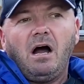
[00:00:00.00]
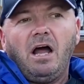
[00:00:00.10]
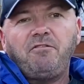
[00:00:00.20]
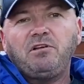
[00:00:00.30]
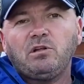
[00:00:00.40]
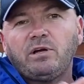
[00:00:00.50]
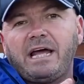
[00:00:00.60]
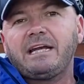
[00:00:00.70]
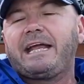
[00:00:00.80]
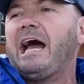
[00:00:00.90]
If you look at
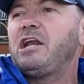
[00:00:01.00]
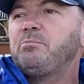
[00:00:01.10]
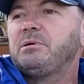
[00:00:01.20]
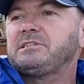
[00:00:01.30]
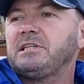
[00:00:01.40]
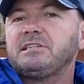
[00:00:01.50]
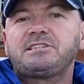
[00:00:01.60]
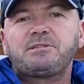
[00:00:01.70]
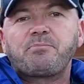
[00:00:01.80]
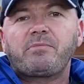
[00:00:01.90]
an accounting
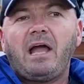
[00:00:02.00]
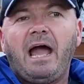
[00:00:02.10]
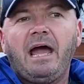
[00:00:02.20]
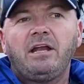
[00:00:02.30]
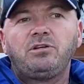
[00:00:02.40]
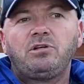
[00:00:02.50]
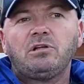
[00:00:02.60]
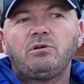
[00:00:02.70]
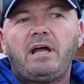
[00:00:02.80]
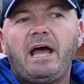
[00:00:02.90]
business and you
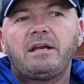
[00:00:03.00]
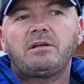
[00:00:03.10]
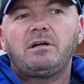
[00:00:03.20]
look at